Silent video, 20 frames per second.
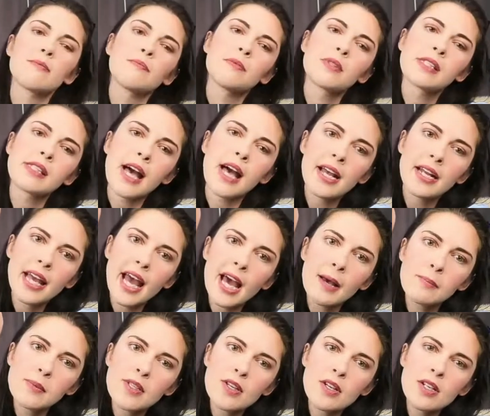side
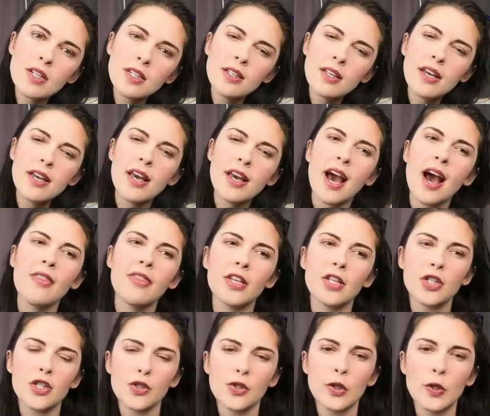caps on and
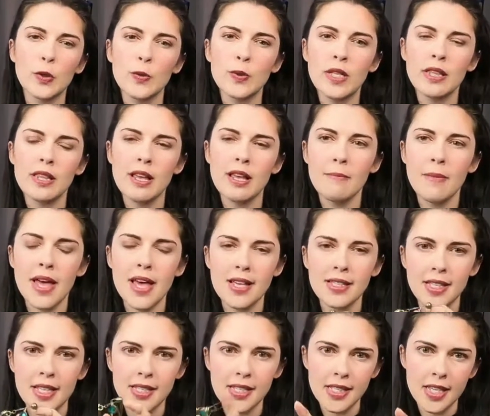then just using them
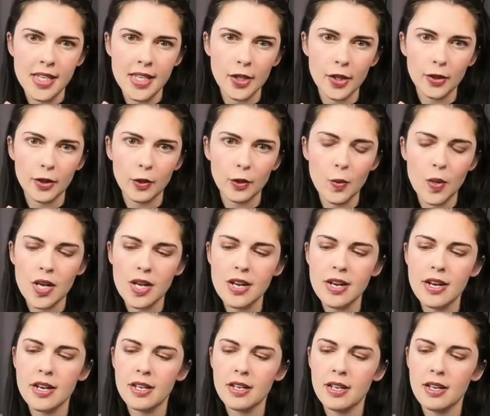as a singular
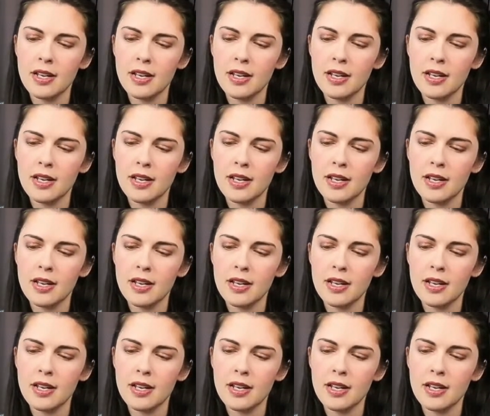one,